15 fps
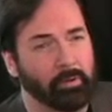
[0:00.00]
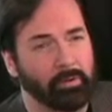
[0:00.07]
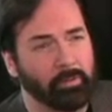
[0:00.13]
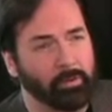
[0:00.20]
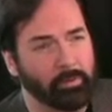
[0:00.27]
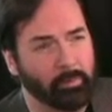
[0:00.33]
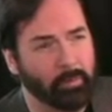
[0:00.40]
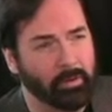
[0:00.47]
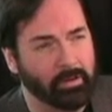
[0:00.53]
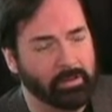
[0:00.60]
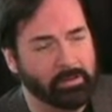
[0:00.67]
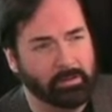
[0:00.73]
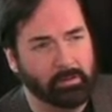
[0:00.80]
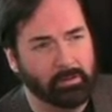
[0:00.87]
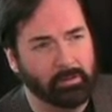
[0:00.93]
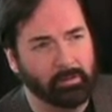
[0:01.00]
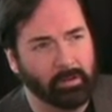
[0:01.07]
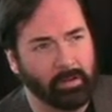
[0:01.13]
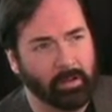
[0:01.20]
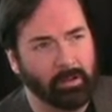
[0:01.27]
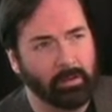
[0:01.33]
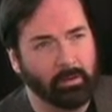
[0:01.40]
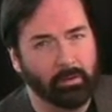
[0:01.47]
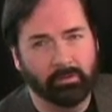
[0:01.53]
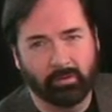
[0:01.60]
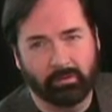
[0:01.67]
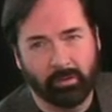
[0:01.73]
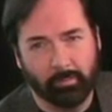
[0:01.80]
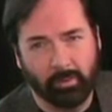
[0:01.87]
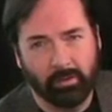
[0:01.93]
The third one is you can use
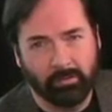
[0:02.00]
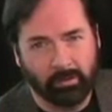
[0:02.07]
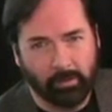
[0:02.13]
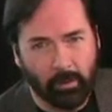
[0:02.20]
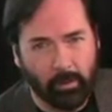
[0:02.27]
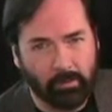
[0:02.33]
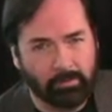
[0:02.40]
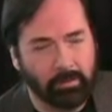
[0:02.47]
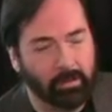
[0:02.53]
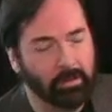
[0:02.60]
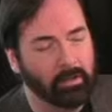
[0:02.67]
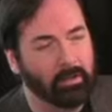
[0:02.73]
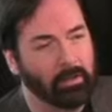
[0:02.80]
it to build a cult.